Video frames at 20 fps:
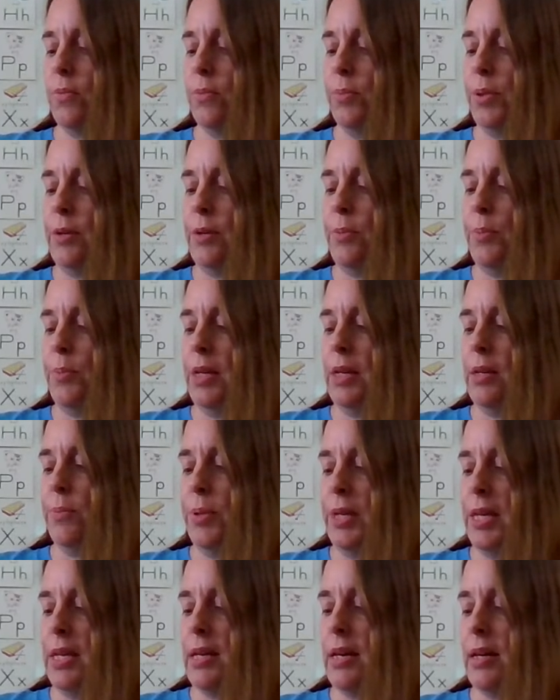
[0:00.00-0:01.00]

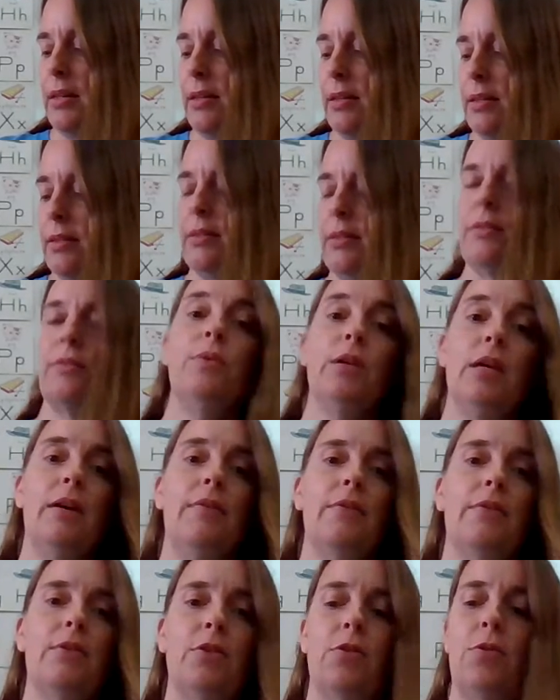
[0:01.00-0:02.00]
P.P.P.S. We
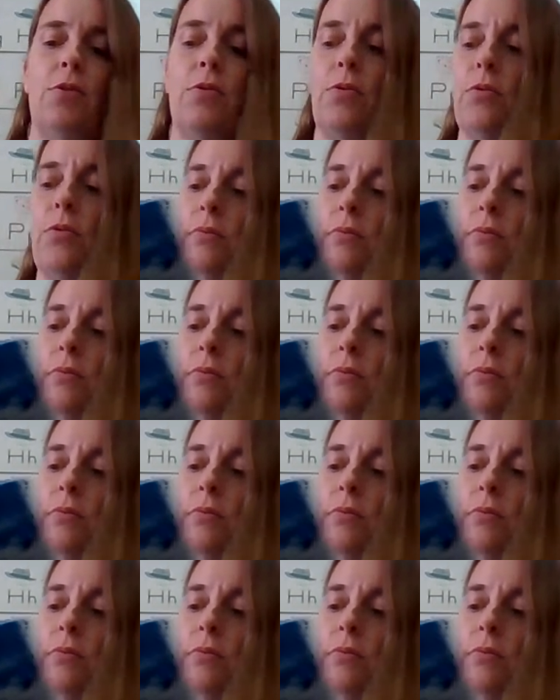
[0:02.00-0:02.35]
have a turtle.